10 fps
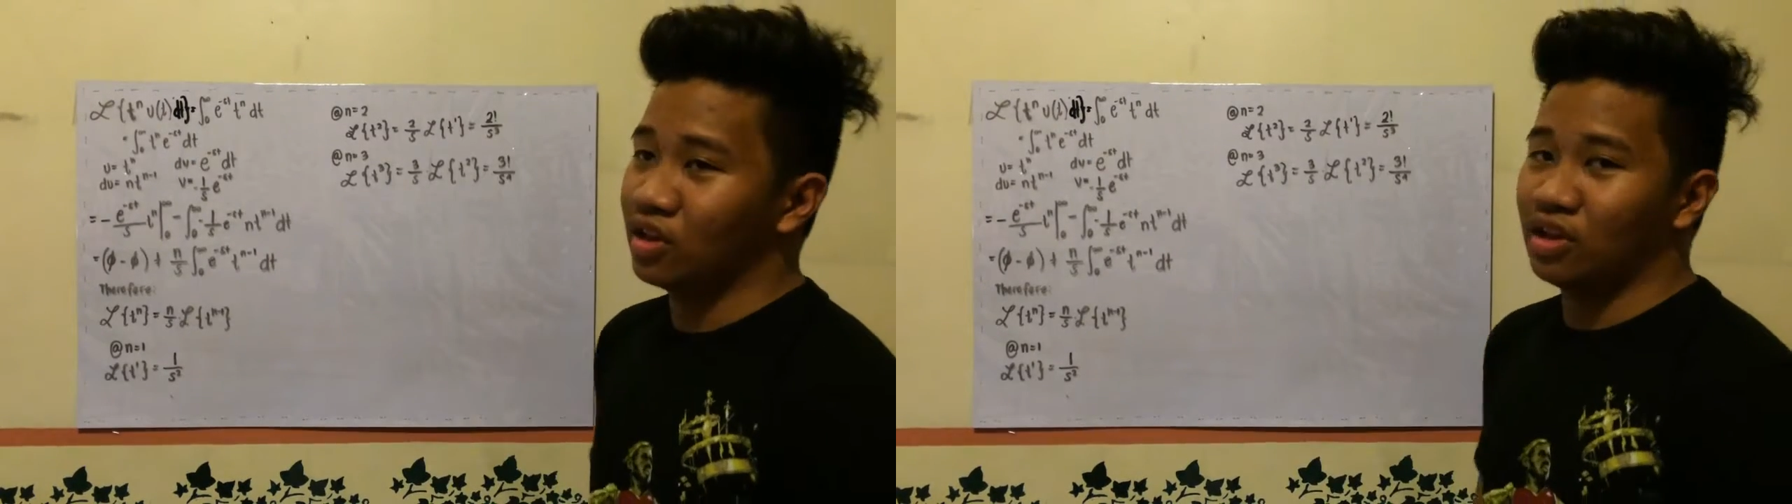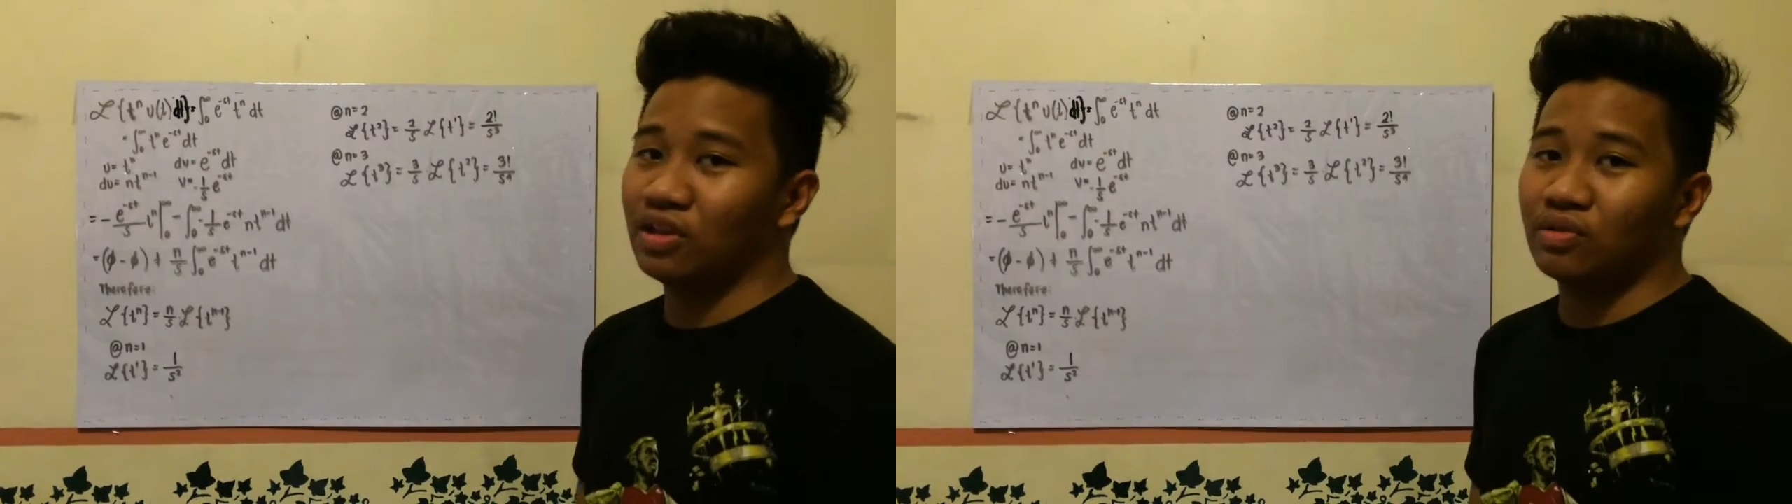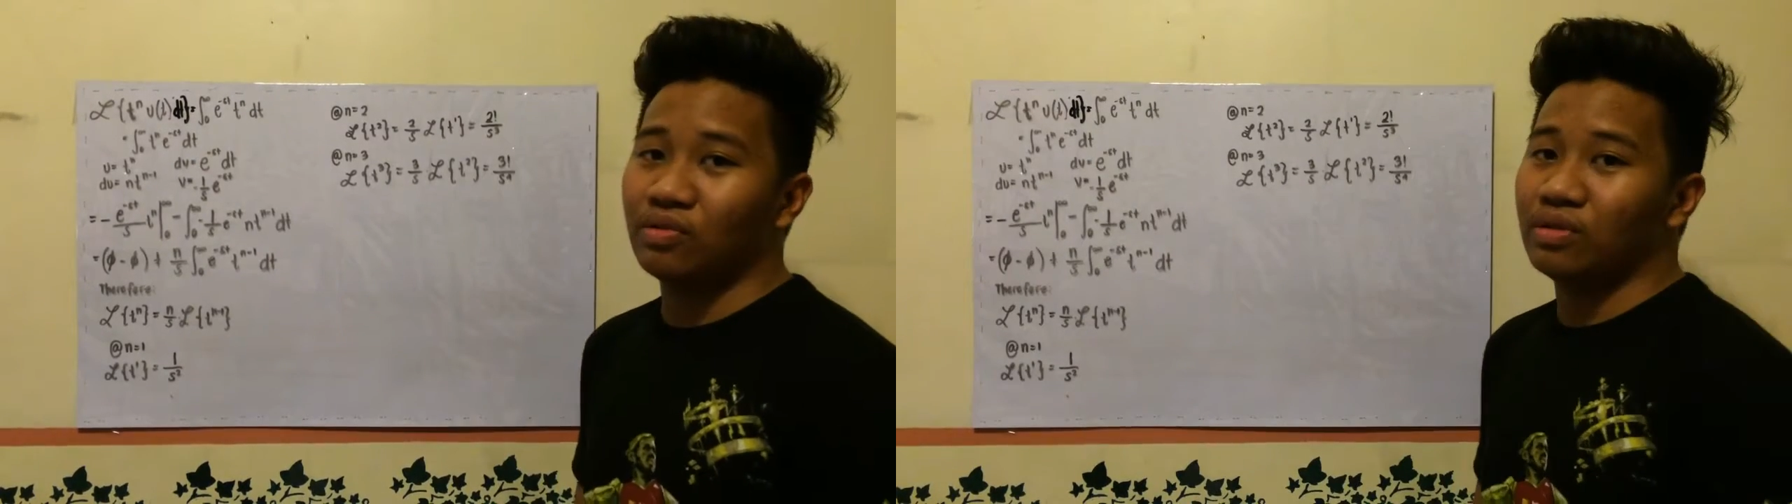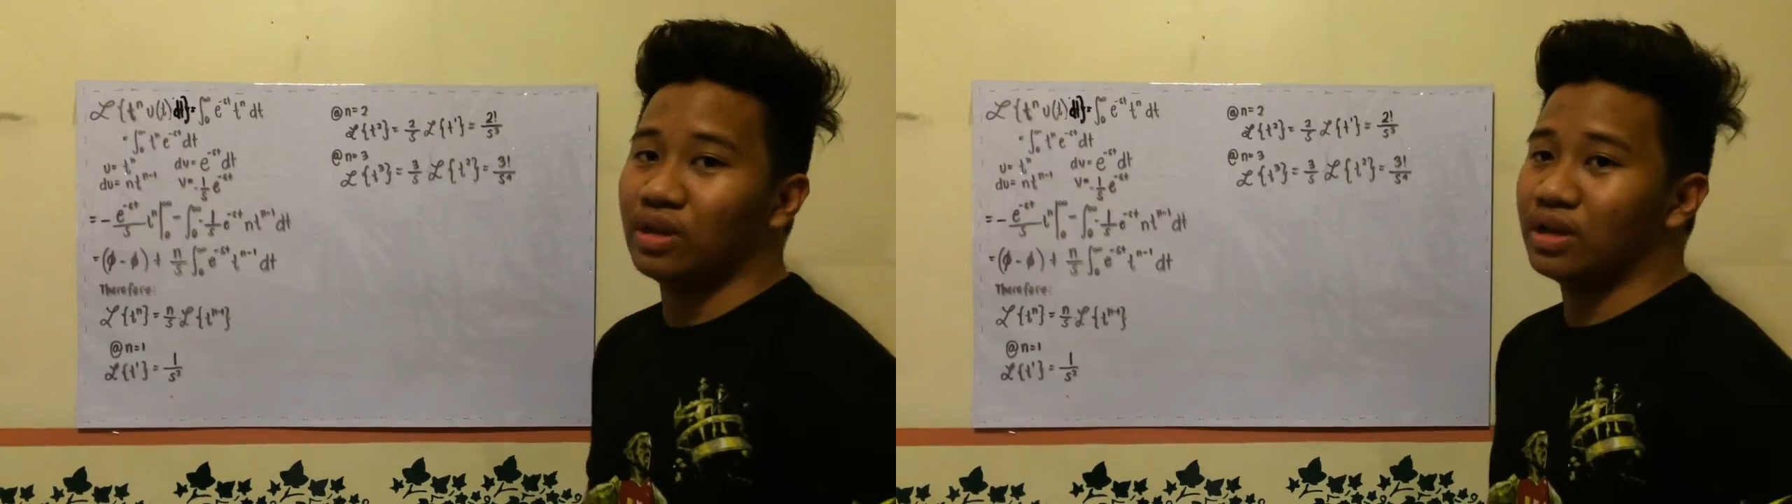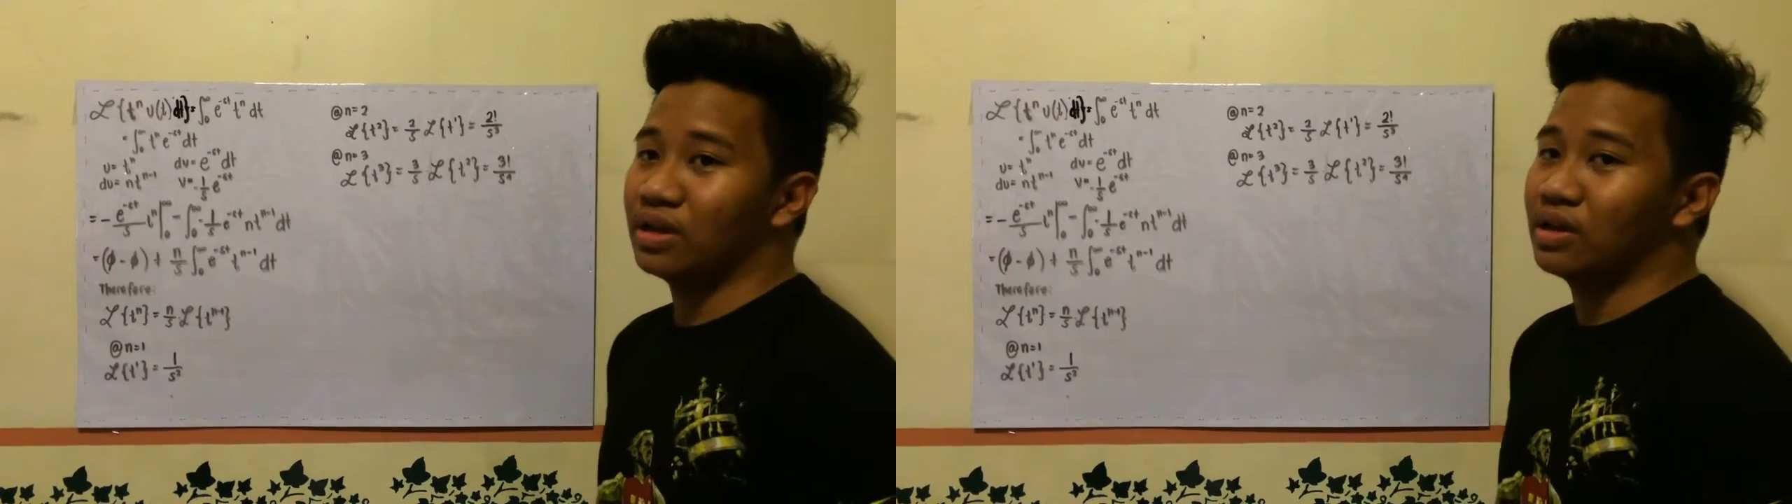into
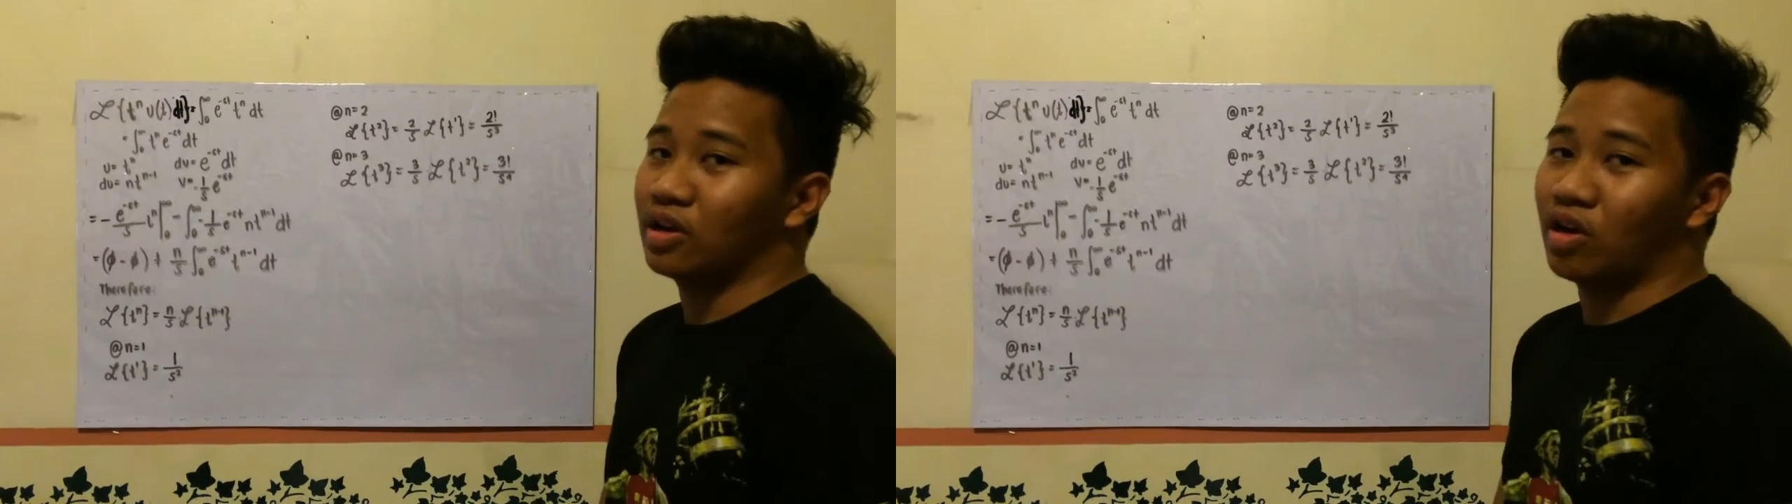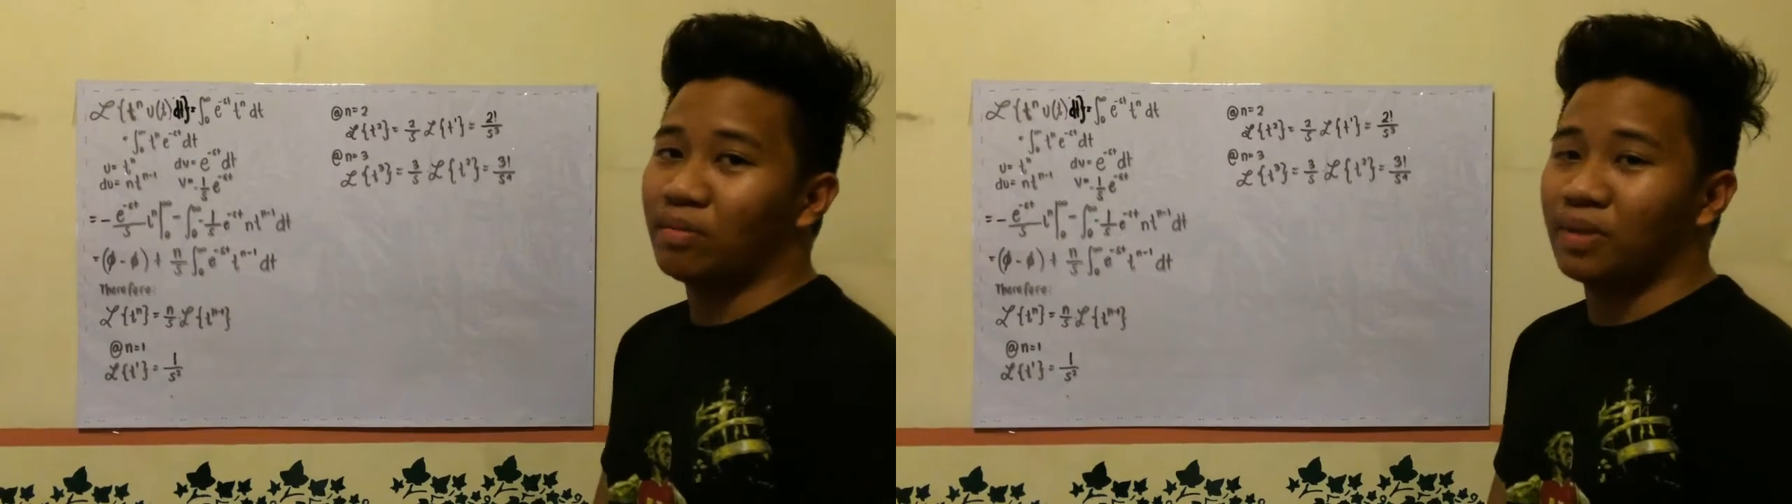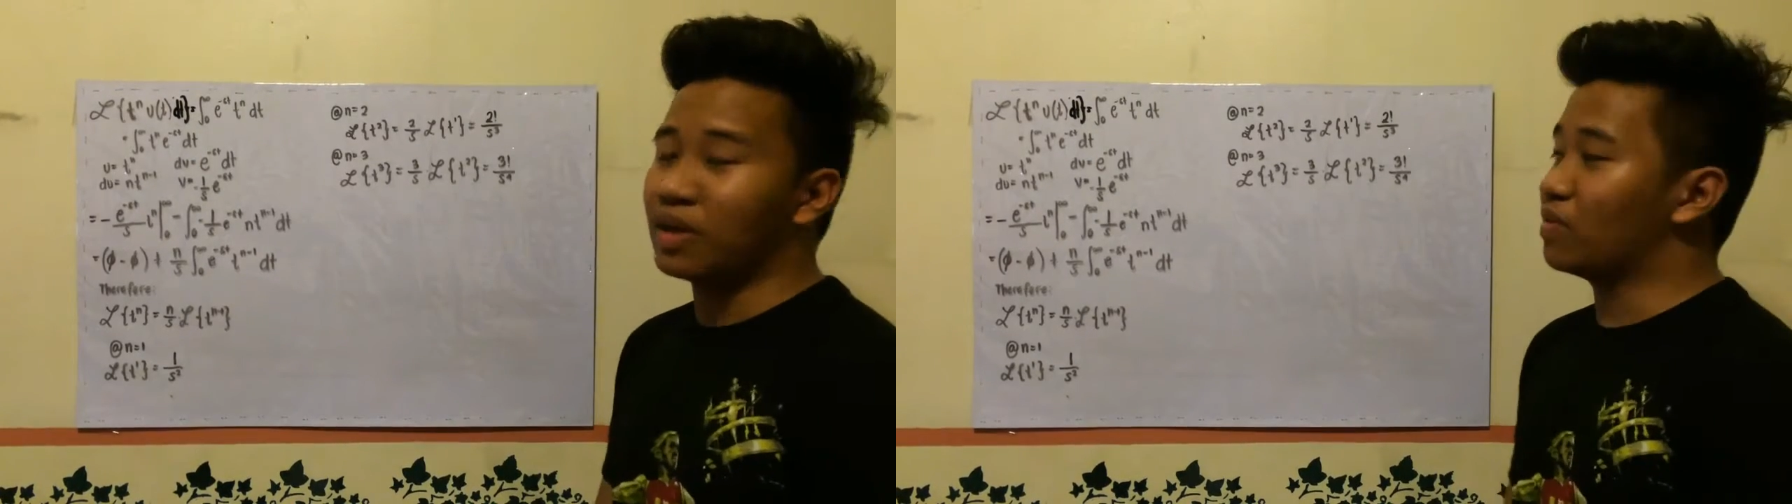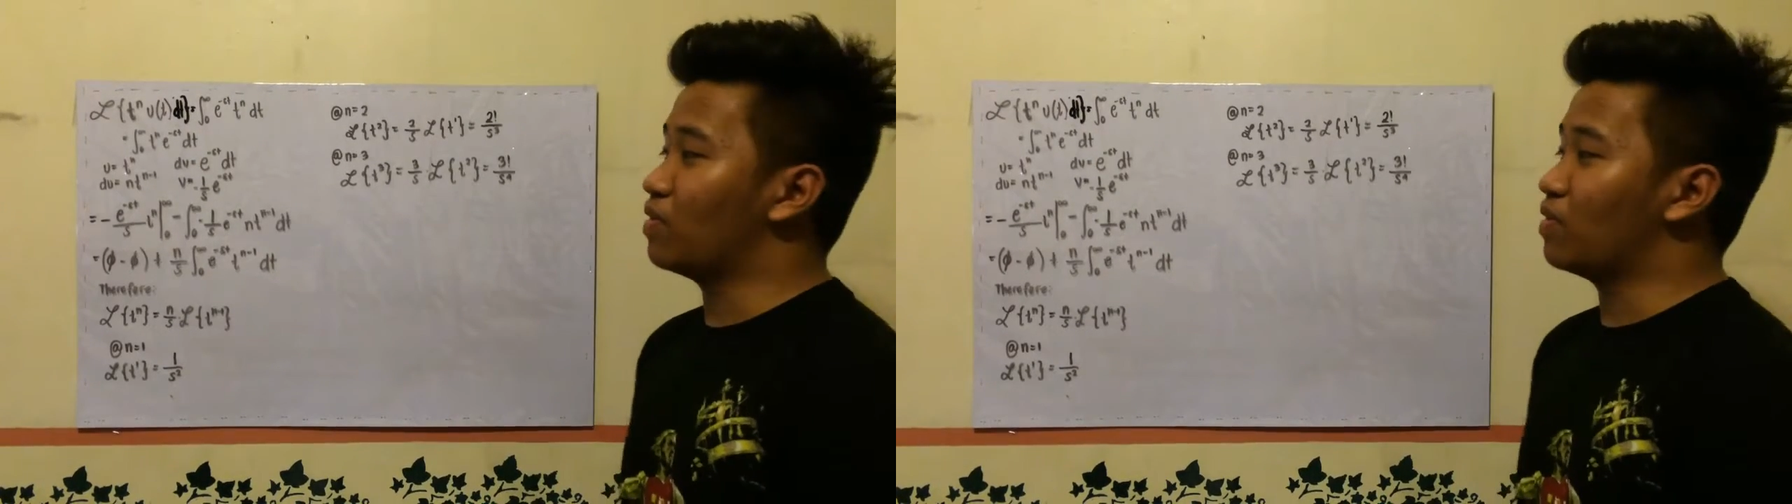the complex